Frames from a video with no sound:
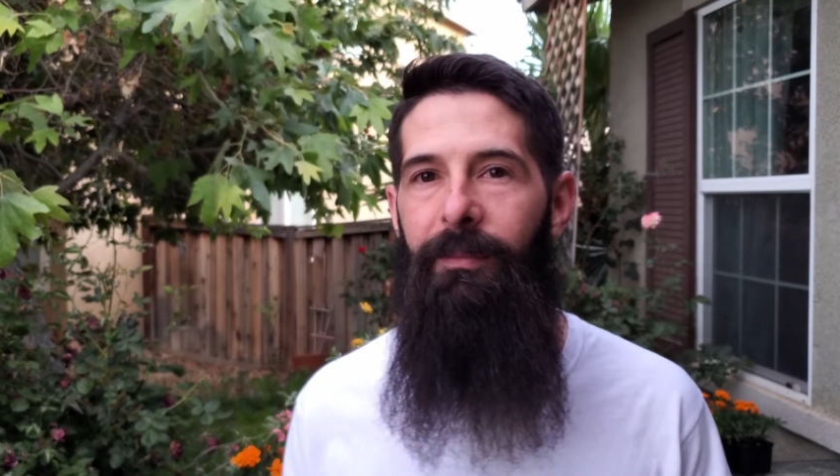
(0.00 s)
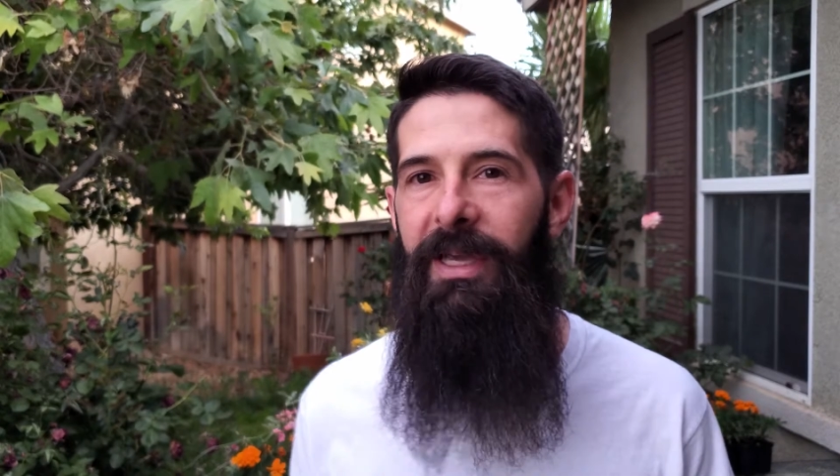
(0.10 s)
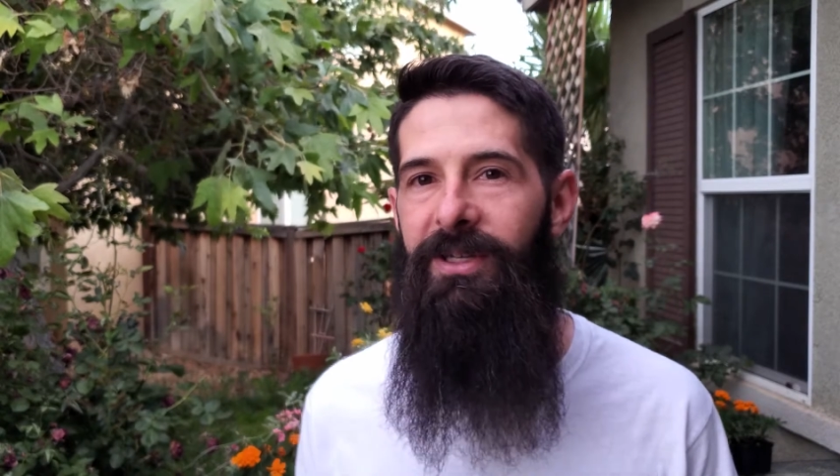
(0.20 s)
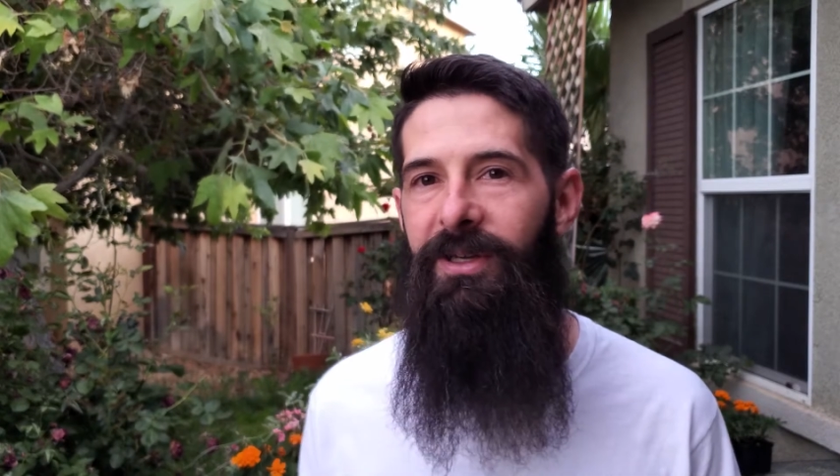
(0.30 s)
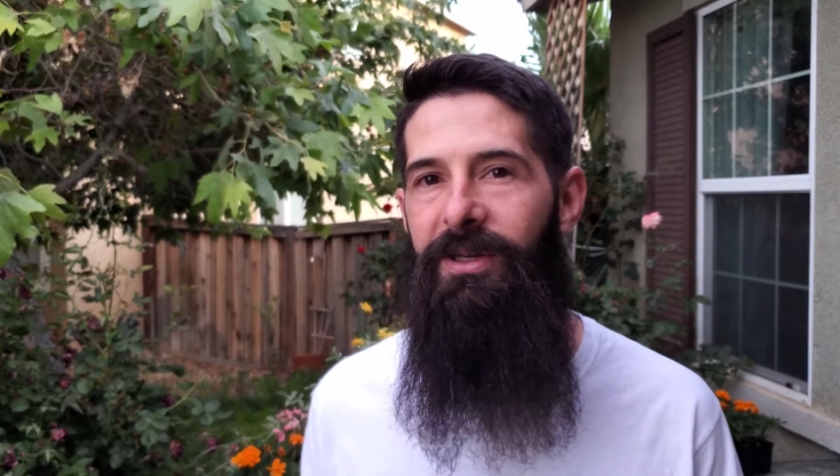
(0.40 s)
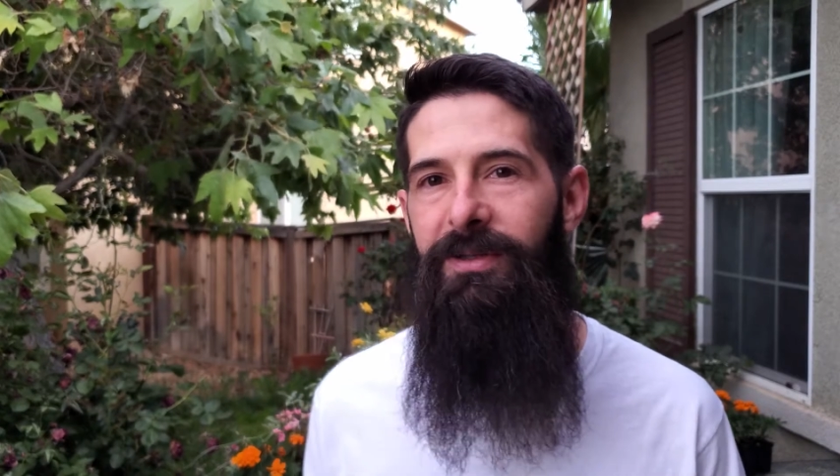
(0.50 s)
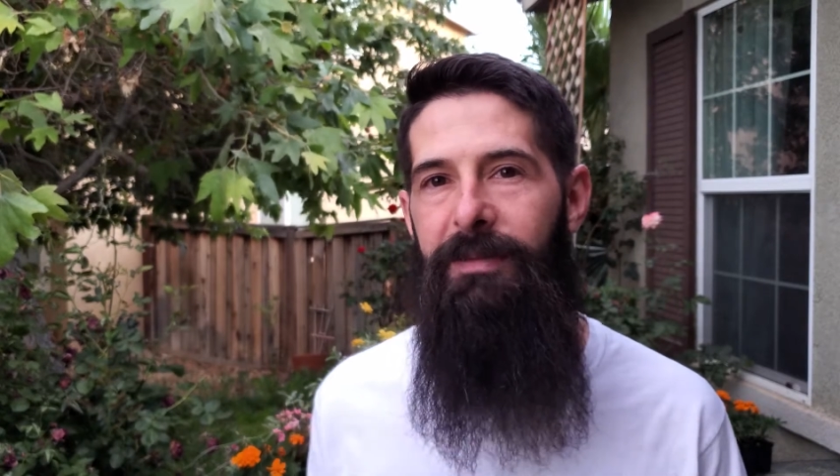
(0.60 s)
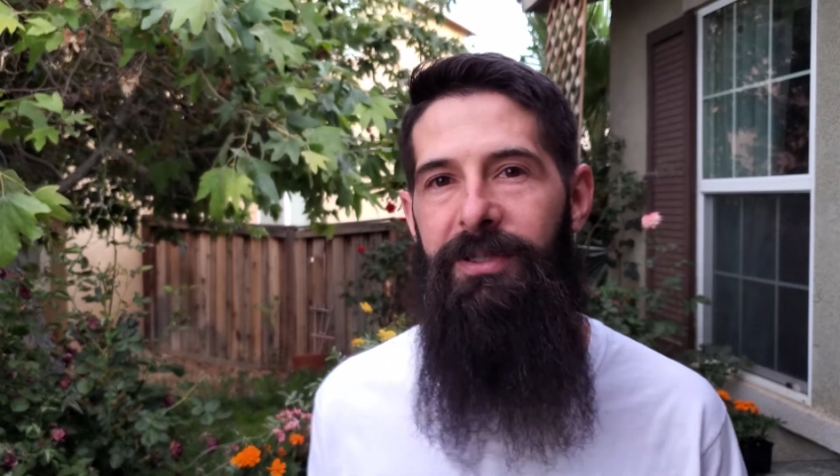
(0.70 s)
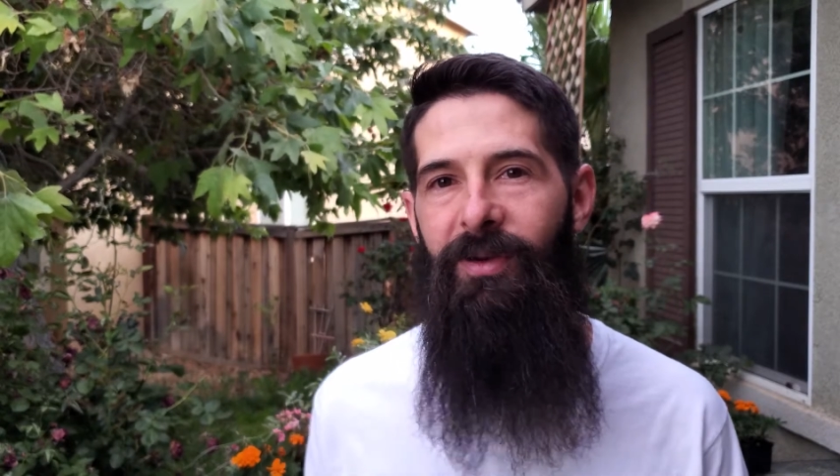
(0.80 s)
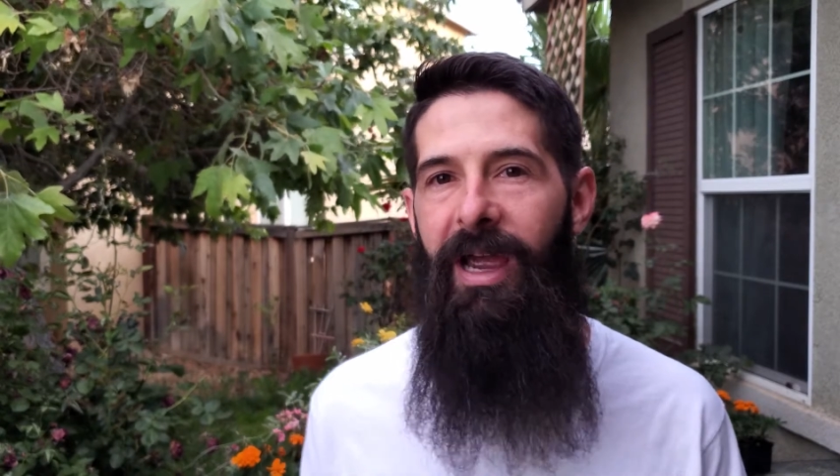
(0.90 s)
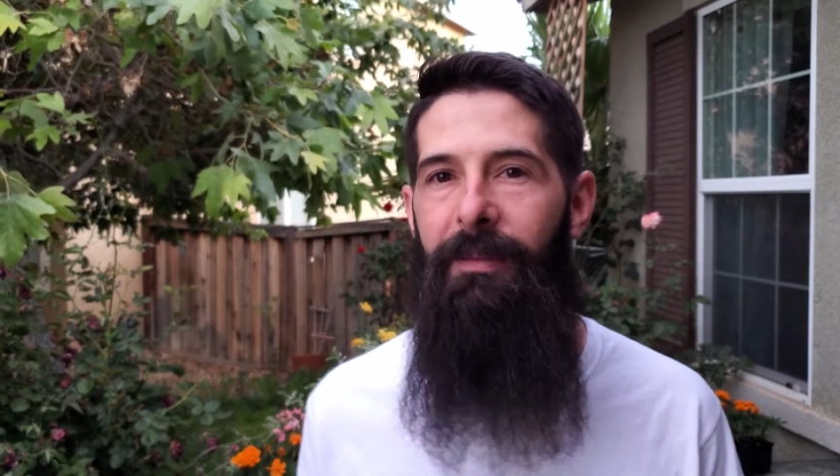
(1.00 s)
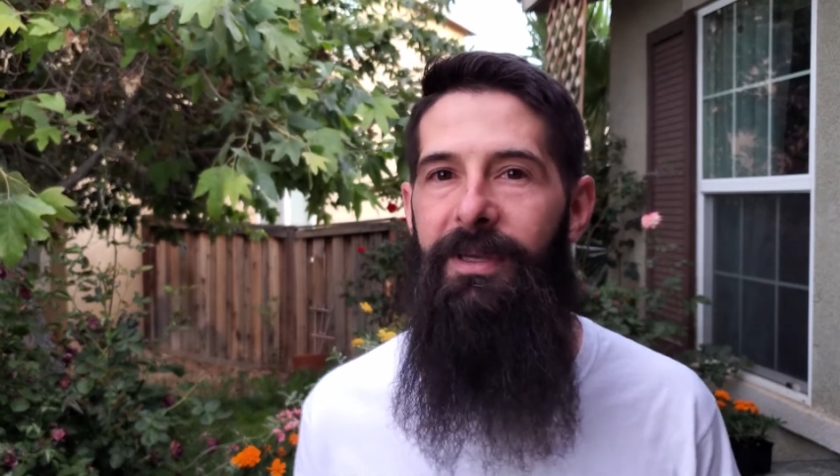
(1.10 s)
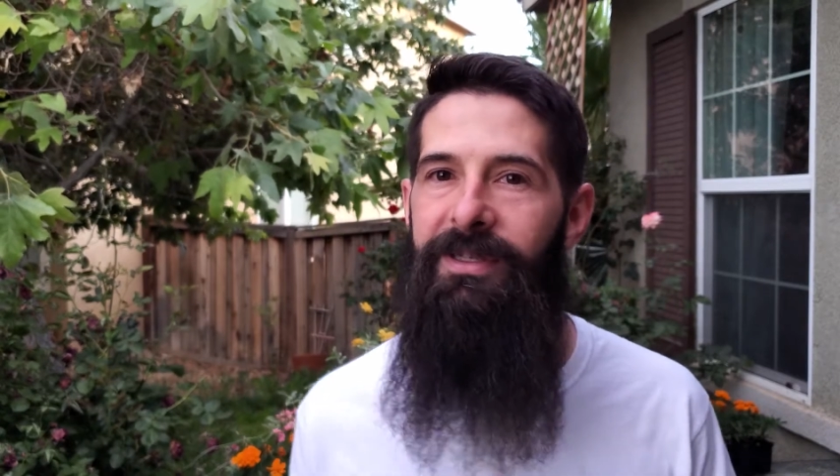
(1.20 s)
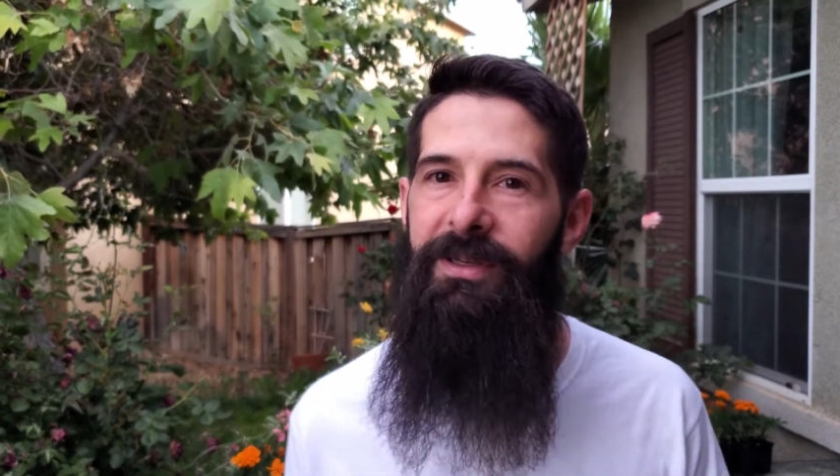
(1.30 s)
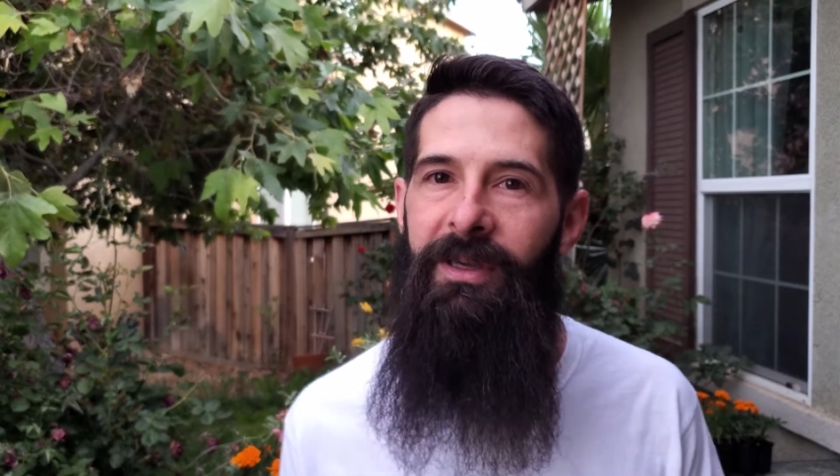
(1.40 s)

make sure you subscribe so